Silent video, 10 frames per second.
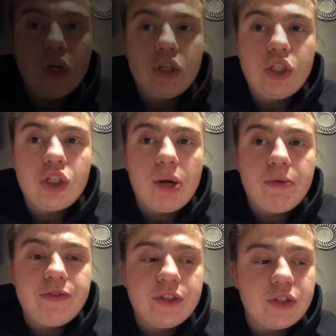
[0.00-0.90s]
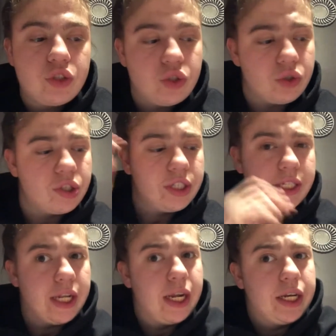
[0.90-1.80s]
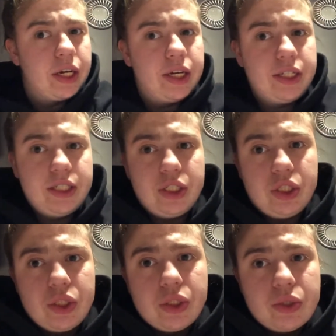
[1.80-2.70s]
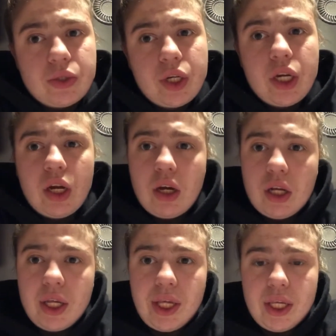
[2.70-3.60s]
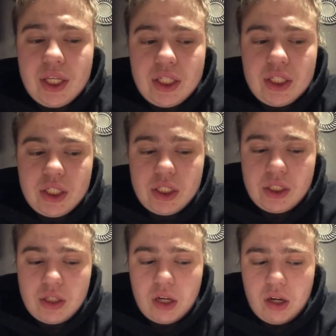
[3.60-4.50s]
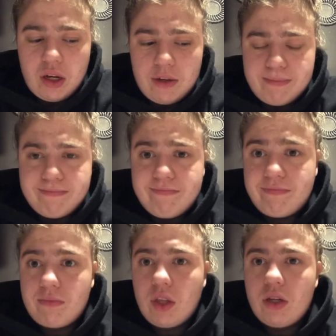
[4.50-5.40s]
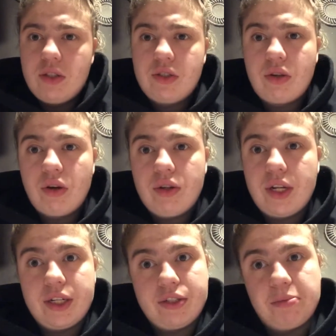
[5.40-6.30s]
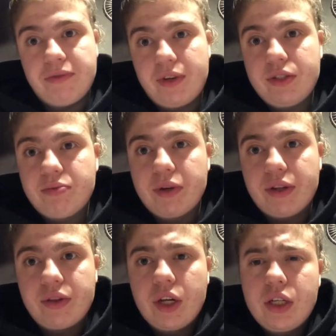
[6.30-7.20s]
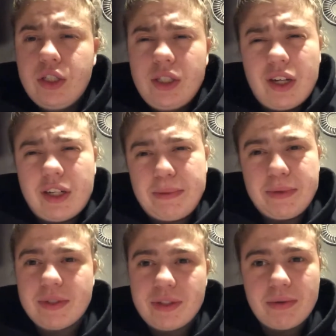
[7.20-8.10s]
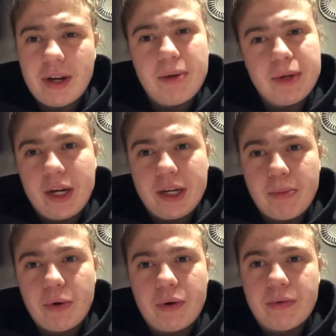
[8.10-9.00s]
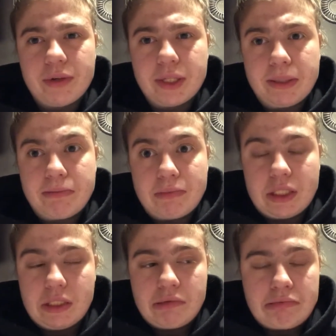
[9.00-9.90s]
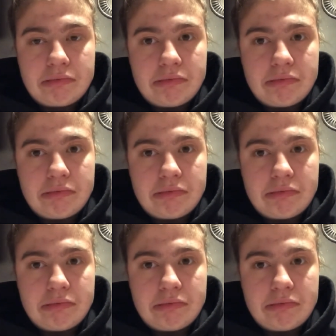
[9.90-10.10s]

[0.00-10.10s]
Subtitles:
One drama-filled story that I got into is this girl that I used to be friends with. She talks to me once in a while, but not anymore really much.